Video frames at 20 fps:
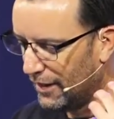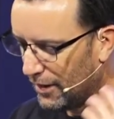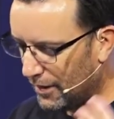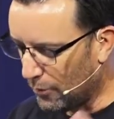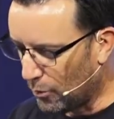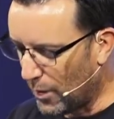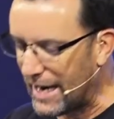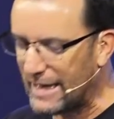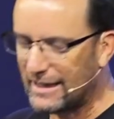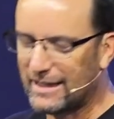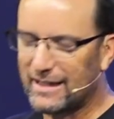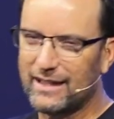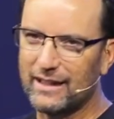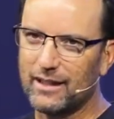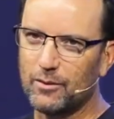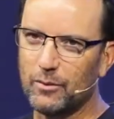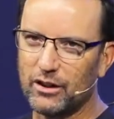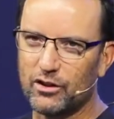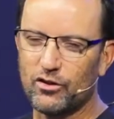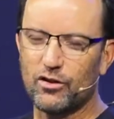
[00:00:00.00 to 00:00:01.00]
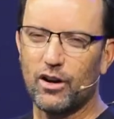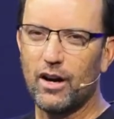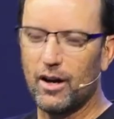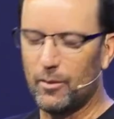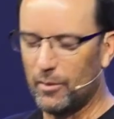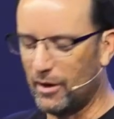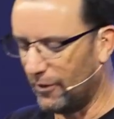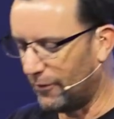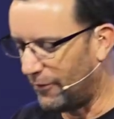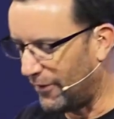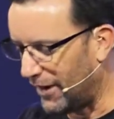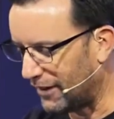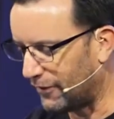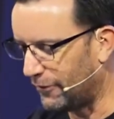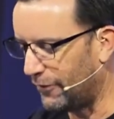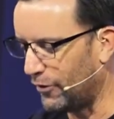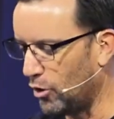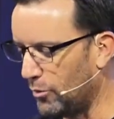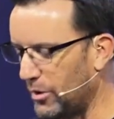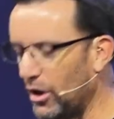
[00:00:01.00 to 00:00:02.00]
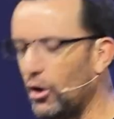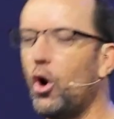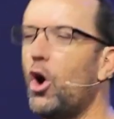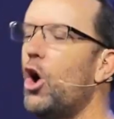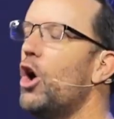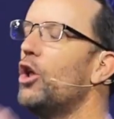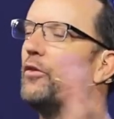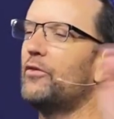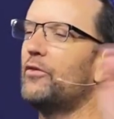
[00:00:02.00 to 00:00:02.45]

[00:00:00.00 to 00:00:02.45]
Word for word: weight stigma, trauma, fat phobia, all of